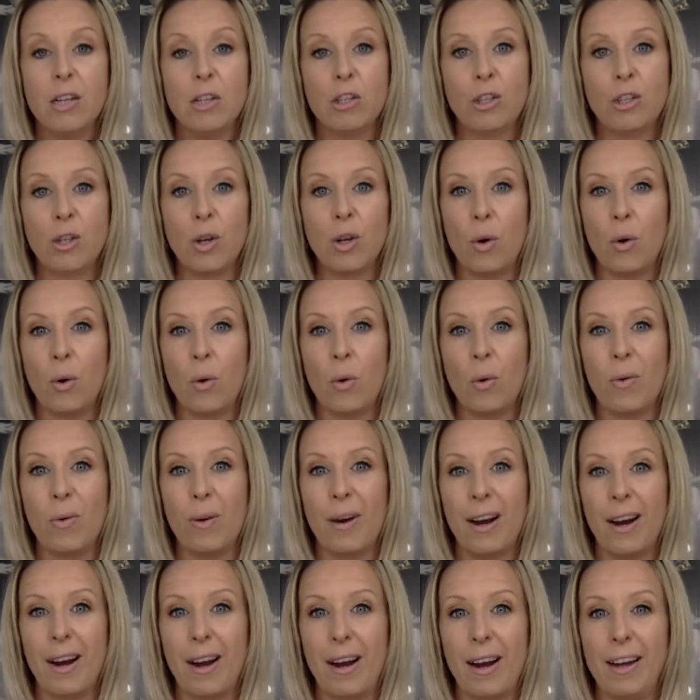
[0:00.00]

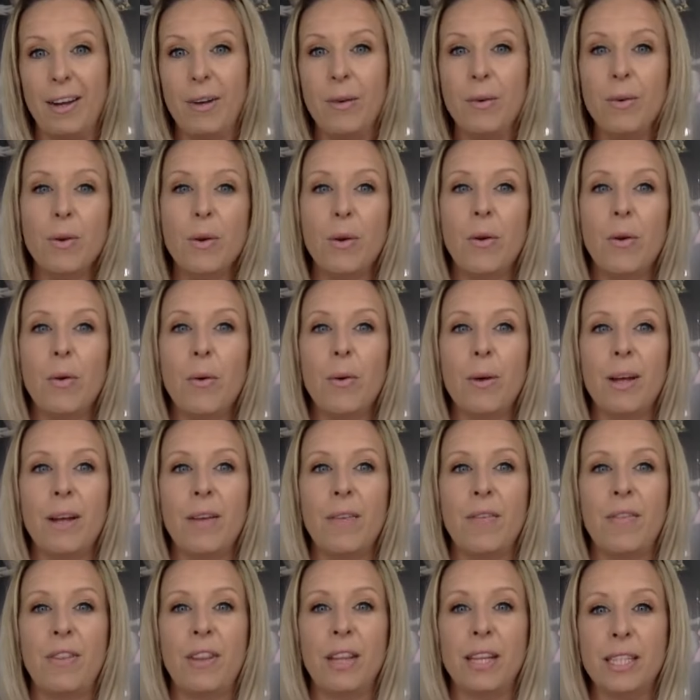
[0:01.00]
So I don't know
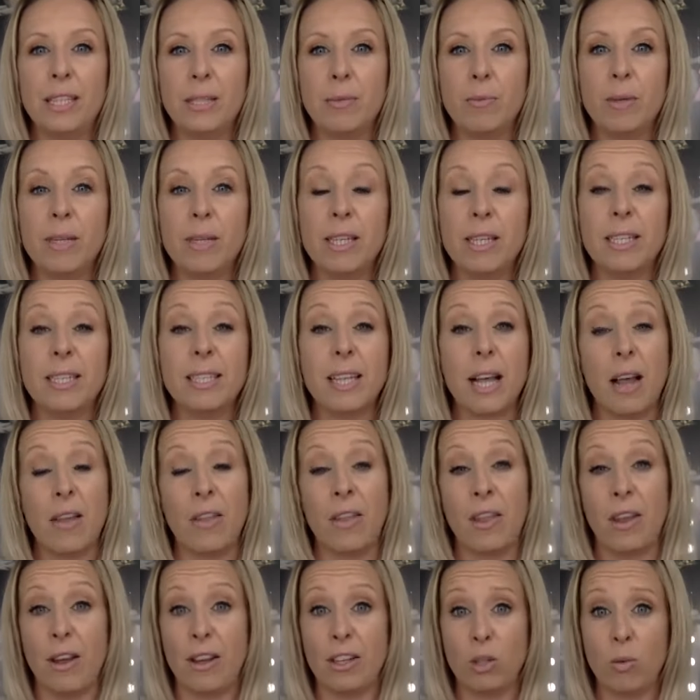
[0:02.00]
if this was
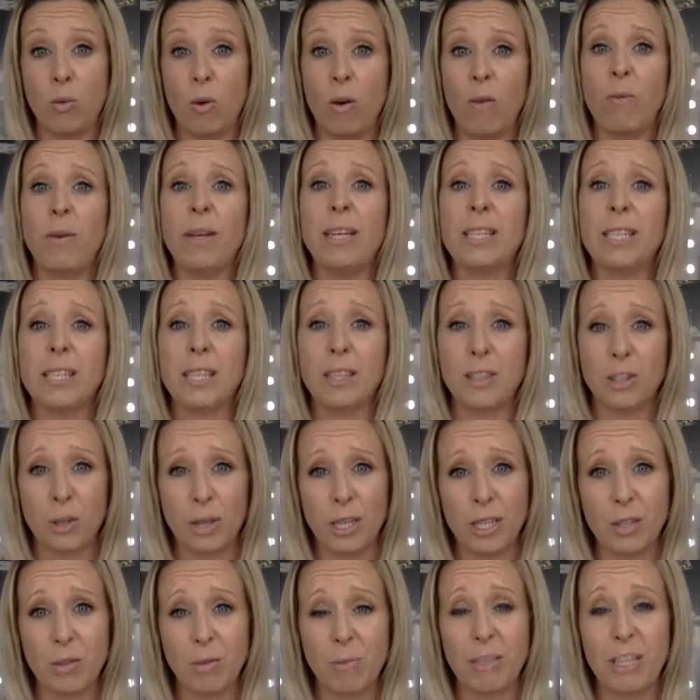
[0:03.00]
the 12 weeks of
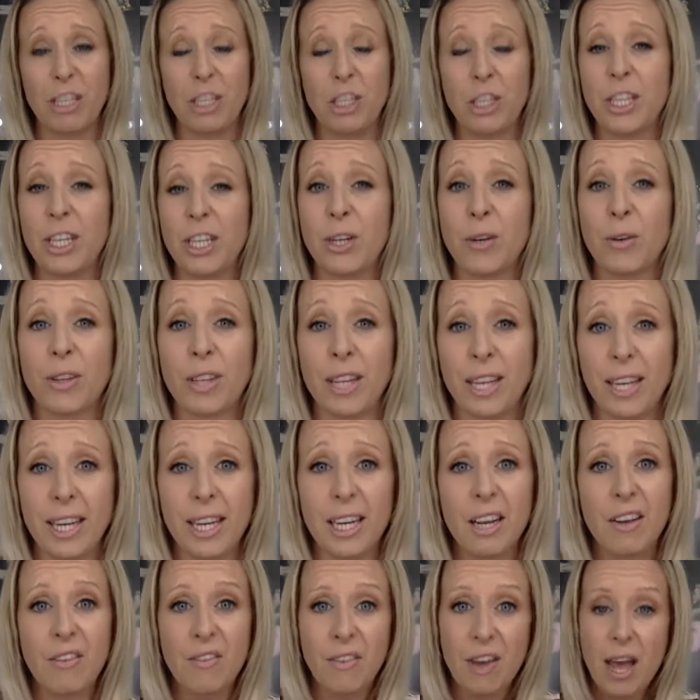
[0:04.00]
transformation that you're
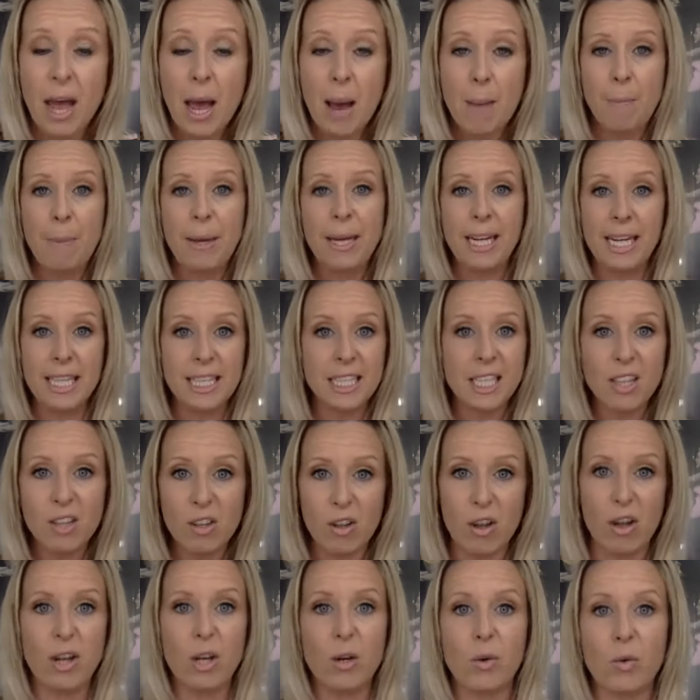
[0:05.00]
thinking of, but it's a
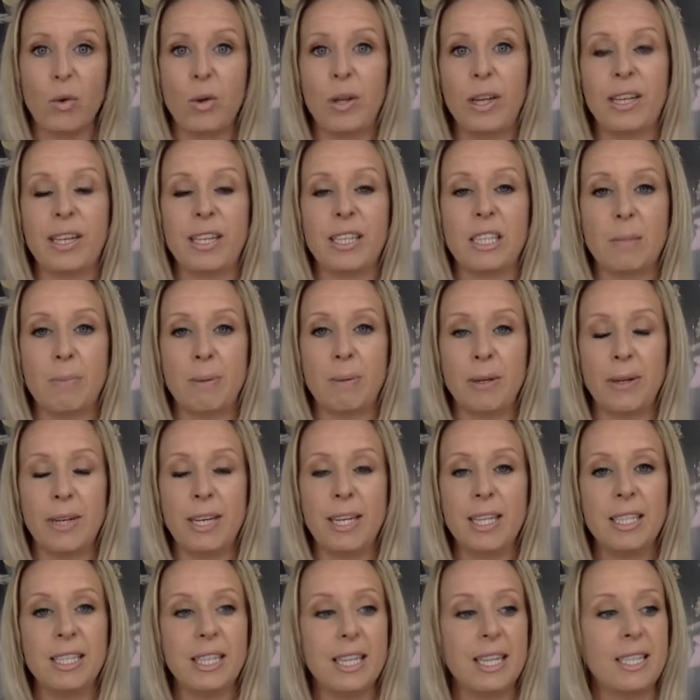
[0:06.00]
long, grueling
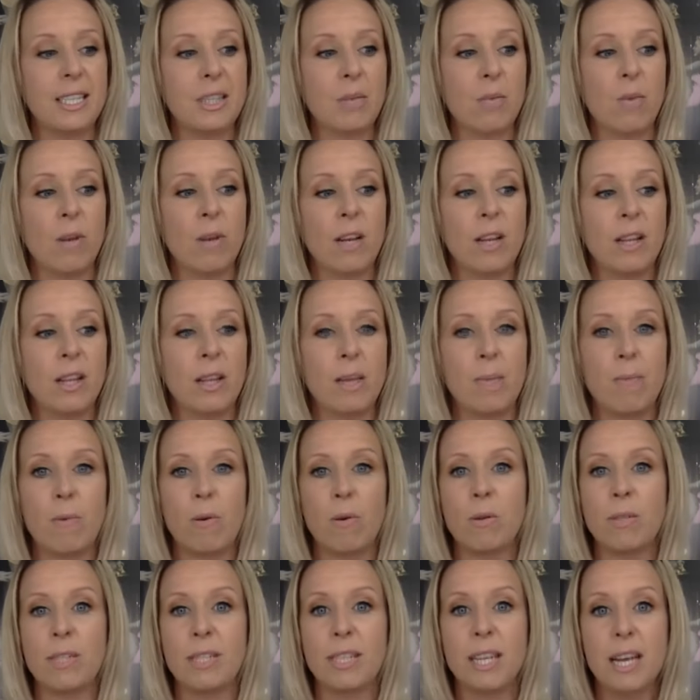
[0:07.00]
experience. It's one of the
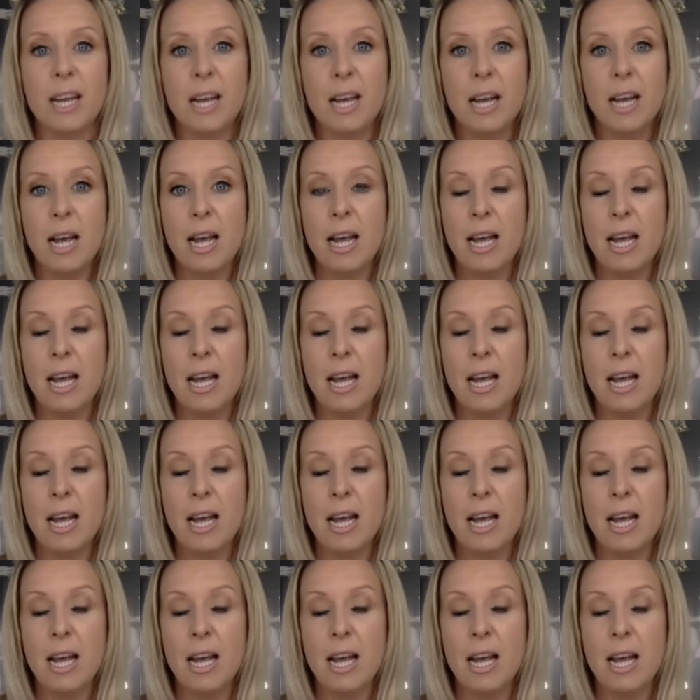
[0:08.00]
most